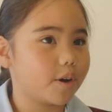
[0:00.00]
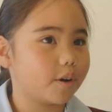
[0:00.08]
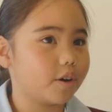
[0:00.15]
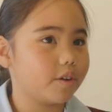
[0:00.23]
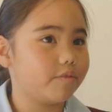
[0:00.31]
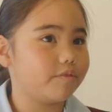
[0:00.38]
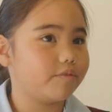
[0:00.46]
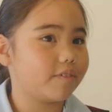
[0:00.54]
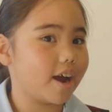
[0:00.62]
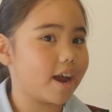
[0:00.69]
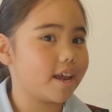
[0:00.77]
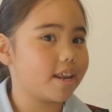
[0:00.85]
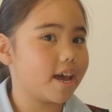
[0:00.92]
on Good
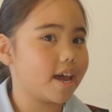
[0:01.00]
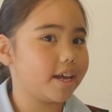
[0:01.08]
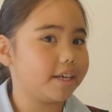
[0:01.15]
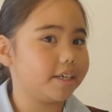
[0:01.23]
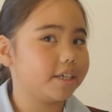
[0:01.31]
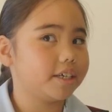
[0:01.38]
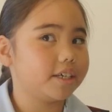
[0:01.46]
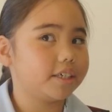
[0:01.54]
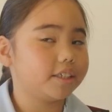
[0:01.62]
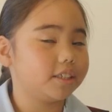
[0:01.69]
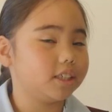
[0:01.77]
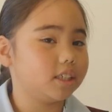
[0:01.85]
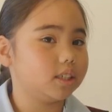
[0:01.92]
Friday,
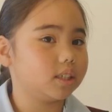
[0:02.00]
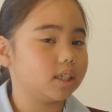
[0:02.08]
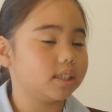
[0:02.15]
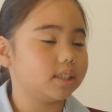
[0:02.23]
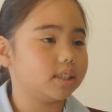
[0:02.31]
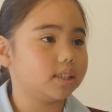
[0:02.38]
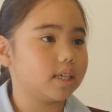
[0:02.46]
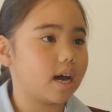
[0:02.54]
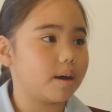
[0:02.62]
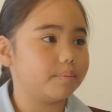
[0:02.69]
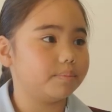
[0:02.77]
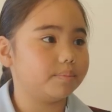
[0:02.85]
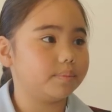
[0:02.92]
Jesus
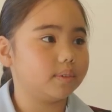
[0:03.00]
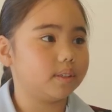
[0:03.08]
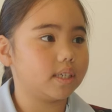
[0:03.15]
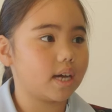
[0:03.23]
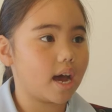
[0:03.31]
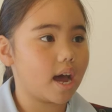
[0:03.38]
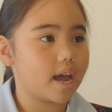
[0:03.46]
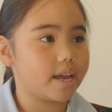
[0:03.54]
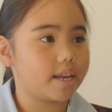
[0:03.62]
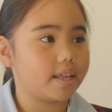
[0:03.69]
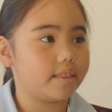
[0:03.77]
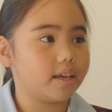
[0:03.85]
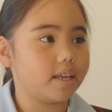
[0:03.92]
um, died
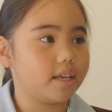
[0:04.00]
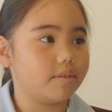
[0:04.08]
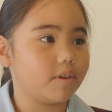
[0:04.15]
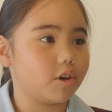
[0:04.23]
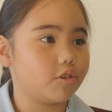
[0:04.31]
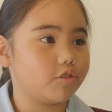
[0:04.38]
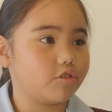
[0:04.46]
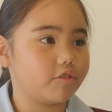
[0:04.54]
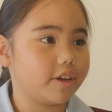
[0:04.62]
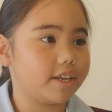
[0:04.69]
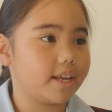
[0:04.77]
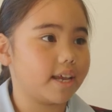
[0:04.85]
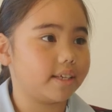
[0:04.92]
and then he rose
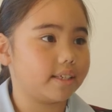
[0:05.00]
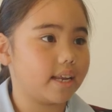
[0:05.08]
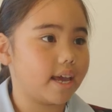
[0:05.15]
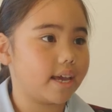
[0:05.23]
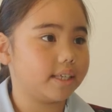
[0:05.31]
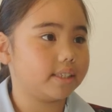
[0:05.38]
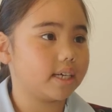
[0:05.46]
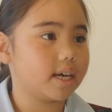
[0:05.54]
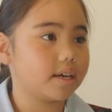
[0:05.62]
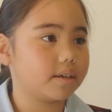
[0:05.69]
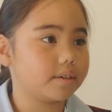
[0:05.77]
three days later.